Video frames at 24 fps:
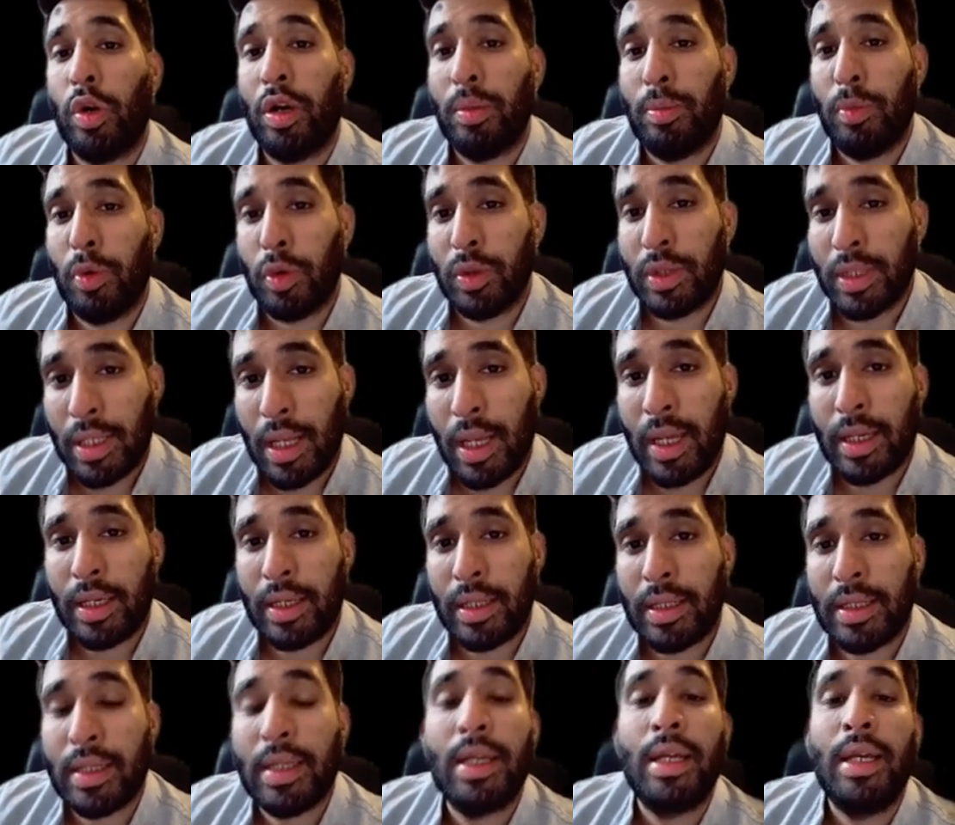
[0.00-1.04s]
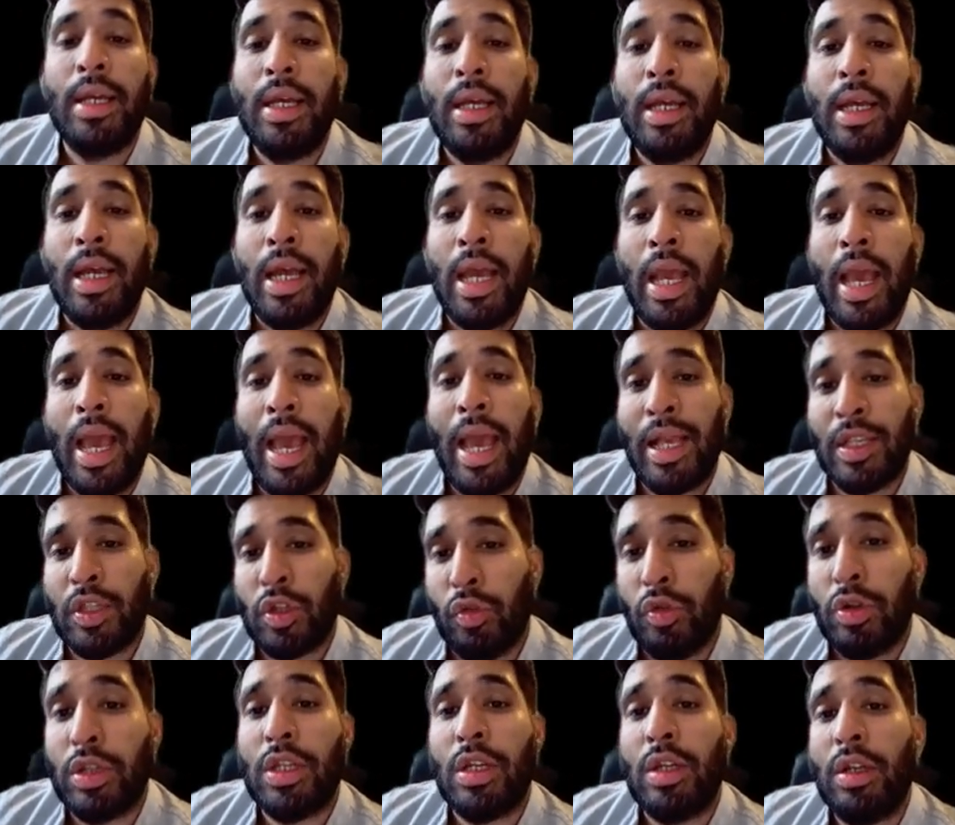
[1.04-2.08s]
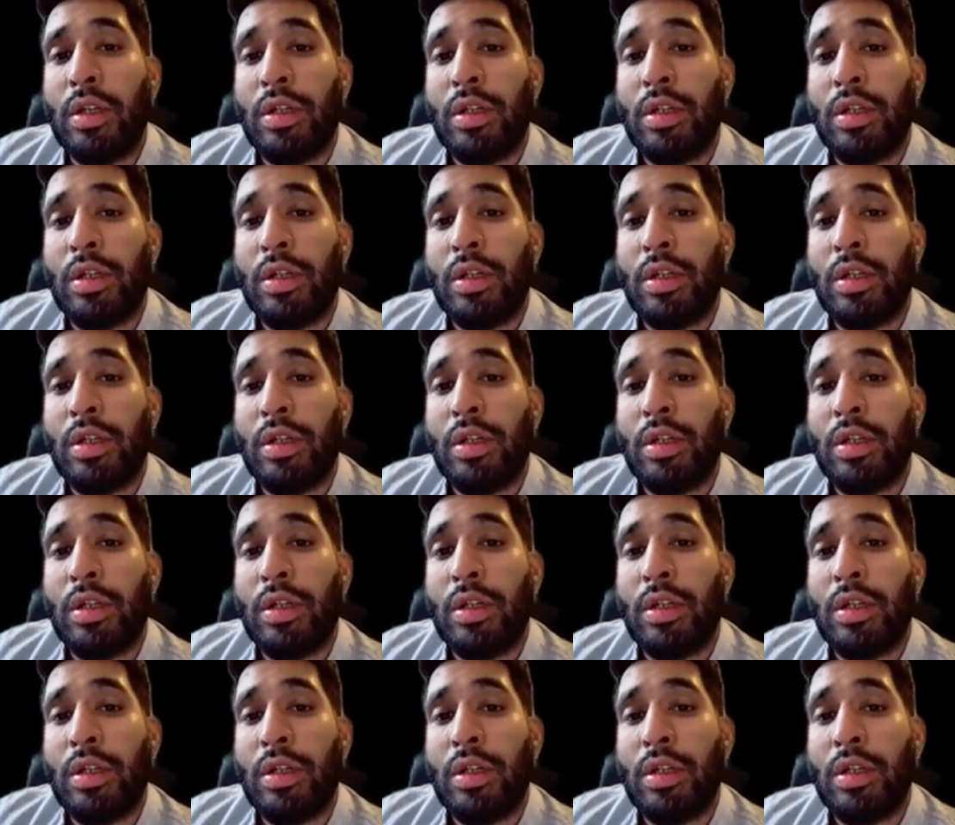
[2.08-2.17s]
sides. As a result,